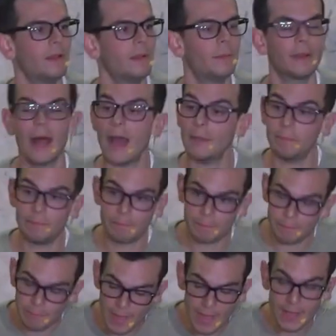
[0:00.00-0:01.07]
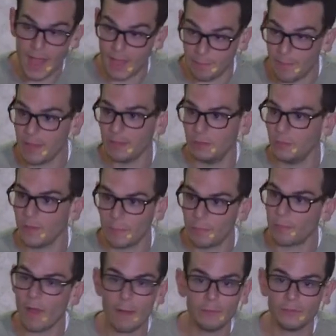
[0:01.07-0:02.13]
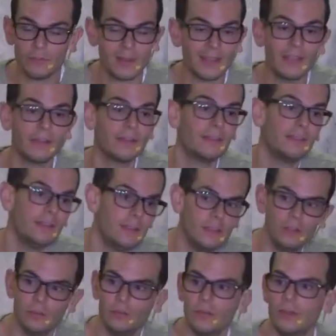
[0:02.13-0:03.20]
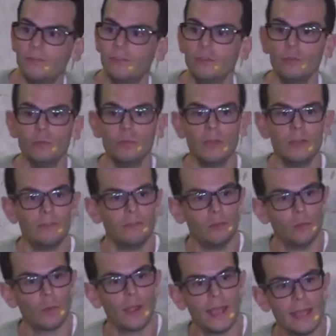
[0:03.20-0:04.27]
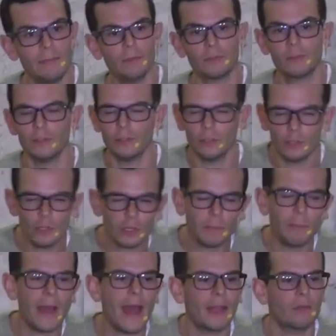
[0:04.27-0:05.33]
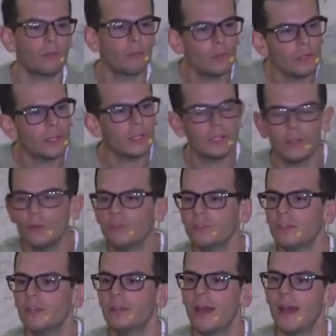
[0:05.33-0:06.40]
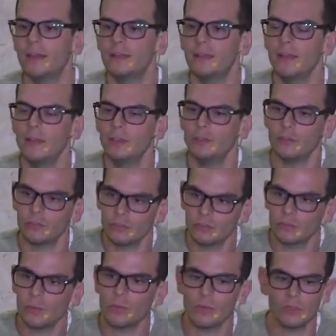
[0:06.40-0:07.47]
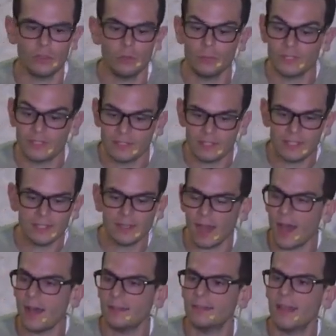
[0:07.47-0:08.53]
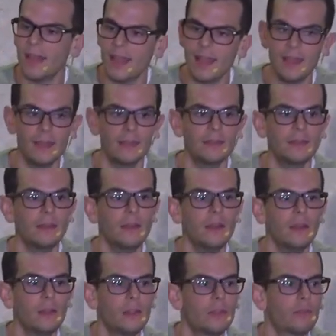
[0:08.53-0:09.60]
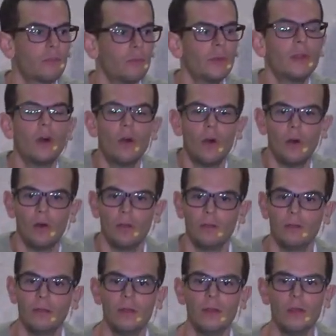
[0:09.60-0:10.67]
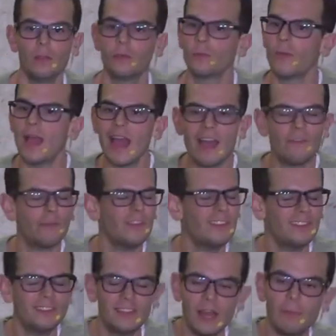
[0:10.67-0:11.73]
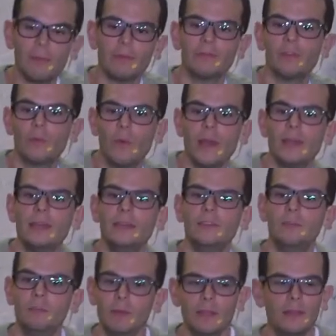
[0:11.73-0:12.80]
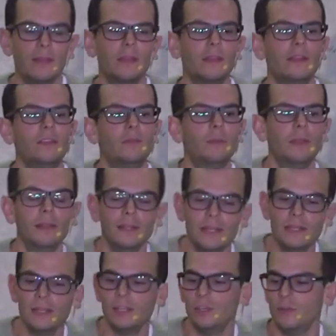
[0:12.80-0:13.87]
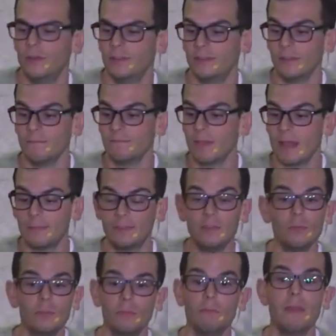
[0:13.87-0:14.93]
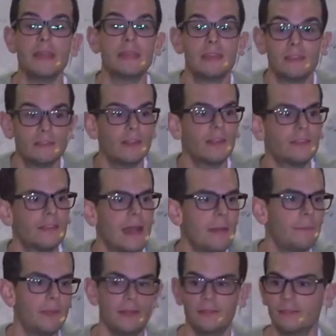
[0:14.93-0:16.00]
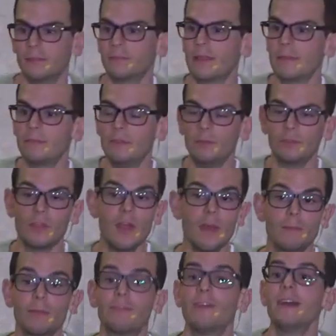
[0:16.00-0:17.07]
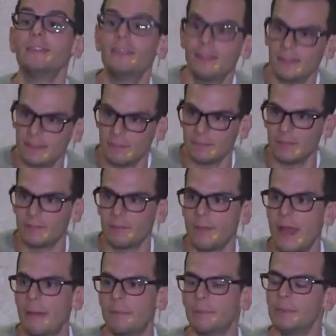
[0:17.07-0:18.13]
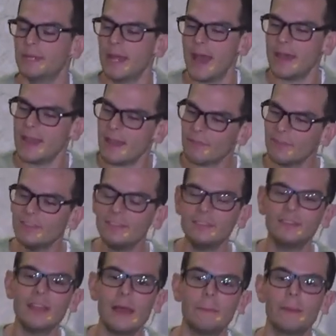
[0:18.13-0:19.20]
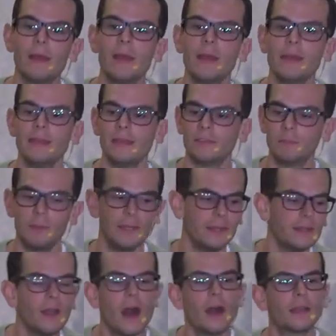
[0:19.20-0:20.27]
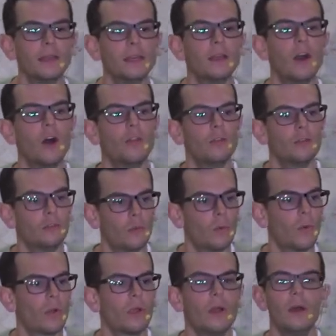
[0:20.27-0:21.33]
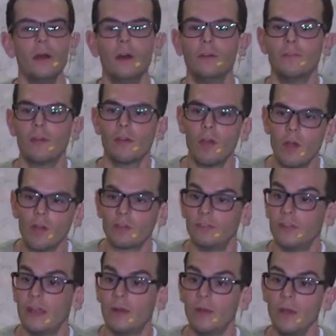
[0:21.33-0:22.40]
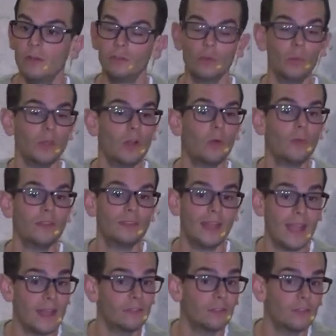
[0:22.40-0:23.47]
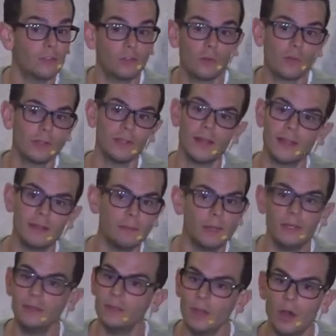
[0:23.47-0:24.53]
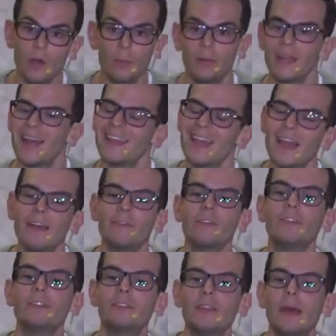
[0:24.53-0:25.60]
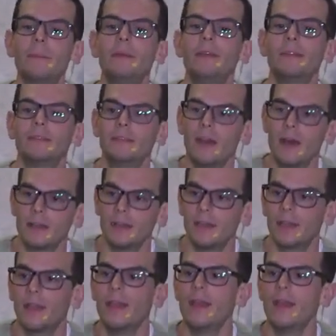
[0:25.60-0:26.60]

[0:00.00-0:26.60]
but I bet you, I promise you, I guarantee you, if you were able to look back really closely at your story, you would see God's hand through it all. Through every step of the way, He's been there and He's been leading you. And sometimes He was making things happen and sometimes He was preventing something from happening. But at every step, He has been knocking on the door of our hearts. Now, do we always answer the door and let Him in? No, but at every step, He is knocking.